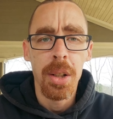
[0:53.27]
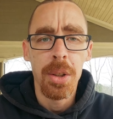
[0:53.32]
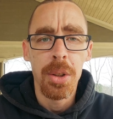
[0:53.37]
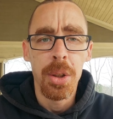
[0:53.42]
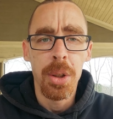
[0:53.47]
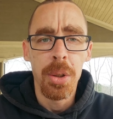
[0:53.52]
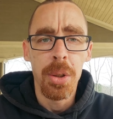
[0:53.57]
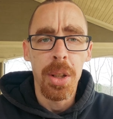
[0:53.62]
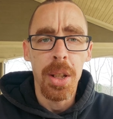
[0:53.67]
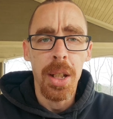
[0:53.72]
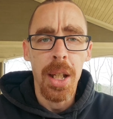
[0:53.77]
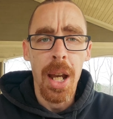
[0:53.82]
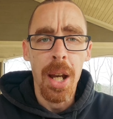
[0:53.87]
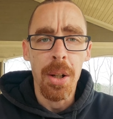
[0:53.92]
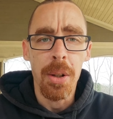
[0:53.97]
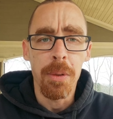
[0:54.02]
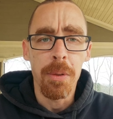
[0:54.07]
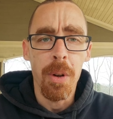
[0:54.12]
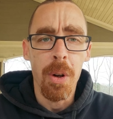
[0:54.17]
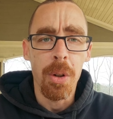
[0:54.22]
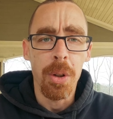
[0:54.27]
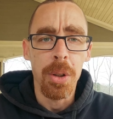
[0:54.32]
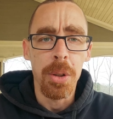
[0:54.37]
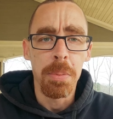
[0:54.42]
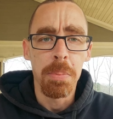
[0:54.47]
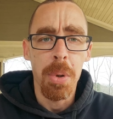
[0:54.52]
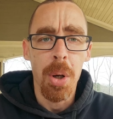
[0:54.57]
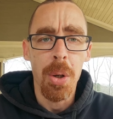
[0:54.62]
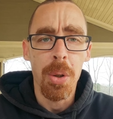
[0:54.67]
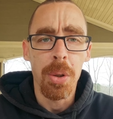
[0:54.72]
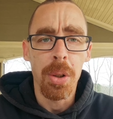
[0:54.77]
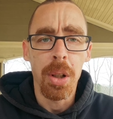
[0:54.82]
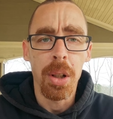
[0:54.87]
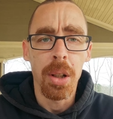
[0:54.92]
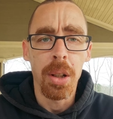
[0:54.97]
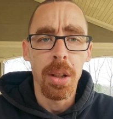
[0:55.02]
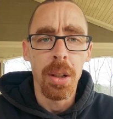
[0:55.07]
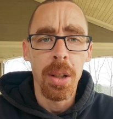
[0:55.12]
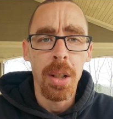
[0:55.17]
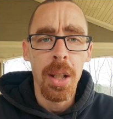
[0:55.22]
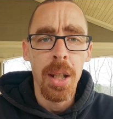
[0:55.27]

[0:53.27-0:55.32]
to the out of focus bokeh